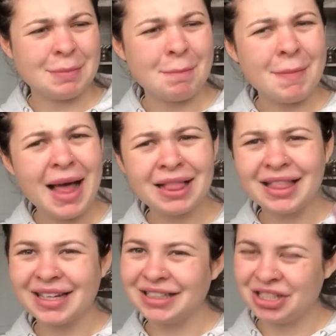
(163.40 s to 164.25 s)
smell
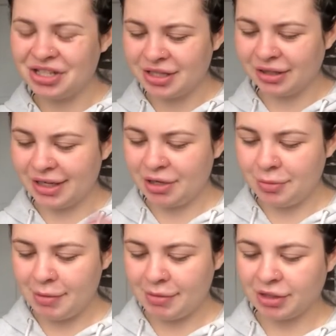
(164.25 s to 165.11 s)
like just a little
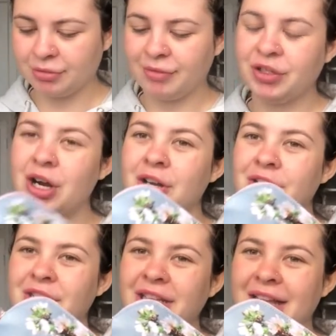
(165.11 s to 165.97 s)
bit because we've got
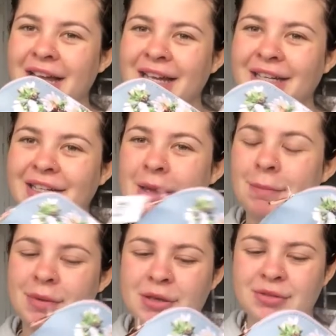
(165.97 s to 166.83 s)
another like
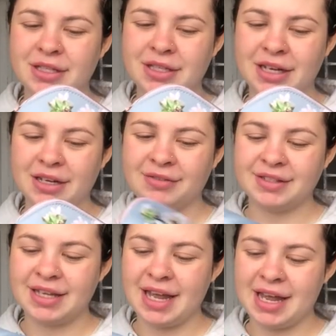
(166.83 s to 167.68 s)
beauty kind of
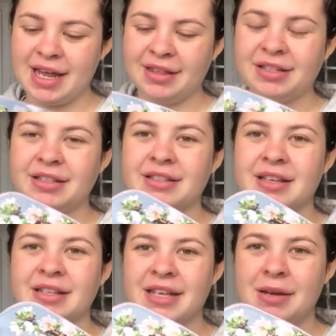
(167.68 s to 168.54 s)
set here. This is
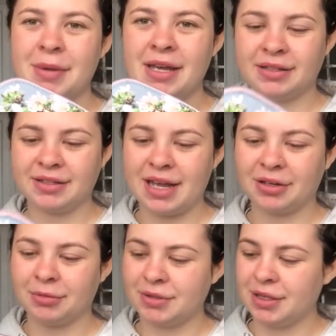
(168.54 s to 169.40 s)
a Ted Baker set.
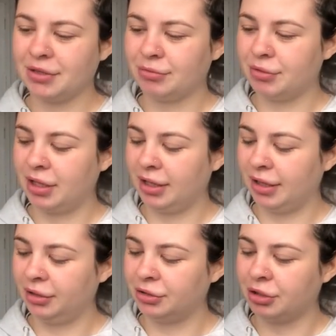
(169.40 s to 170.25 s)
It comes in this really
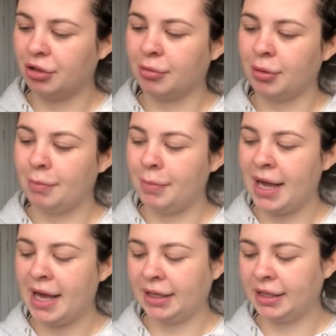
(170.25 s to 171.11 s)
little adorable
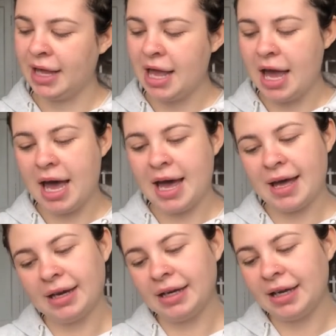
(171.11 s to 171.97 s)
bag
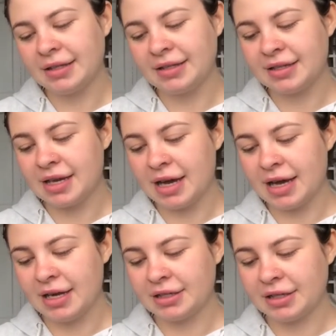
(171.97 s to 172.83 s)
and
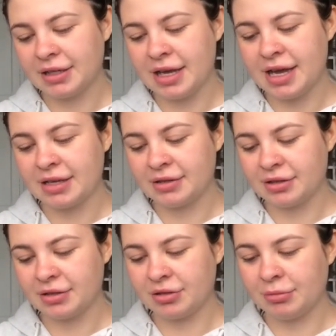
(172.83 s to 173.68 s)
inside there's
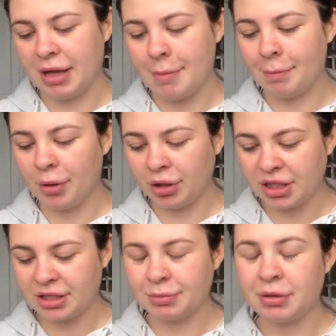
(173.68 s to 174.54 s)
some like
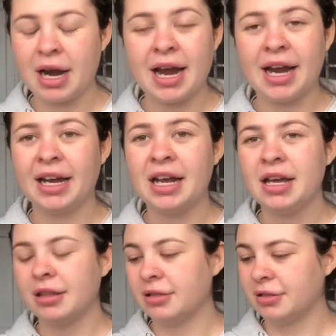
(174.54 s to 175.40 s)
body spray
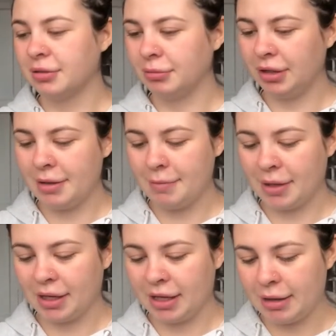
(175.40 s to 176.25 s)
there's some lip
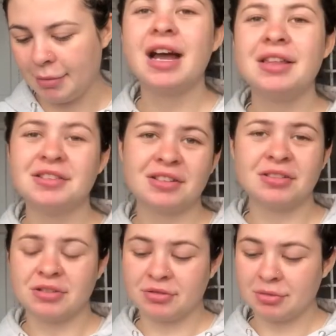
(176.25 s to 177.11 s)
balm and there's
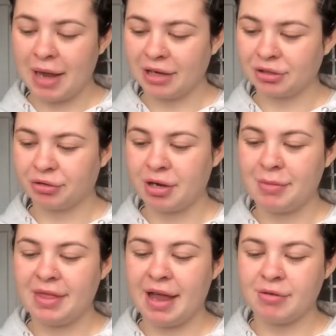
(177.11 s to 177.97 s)
also some hand
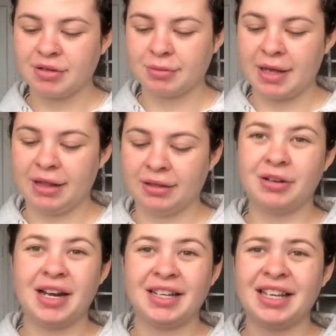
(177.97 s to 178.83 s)
cream in there as well
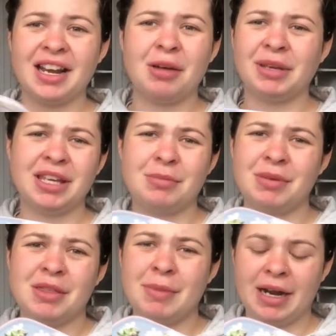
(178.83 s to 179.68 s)
and again I'll be
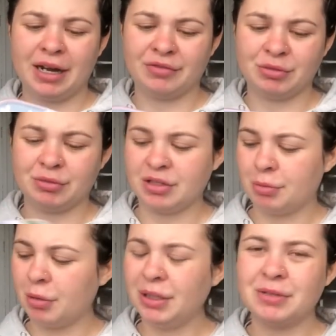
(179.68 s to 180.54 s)
keeping the bag afterwards
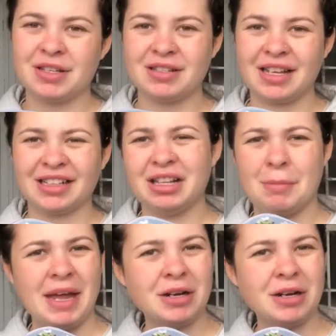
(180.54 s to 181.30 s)
I'll probably use it as like a little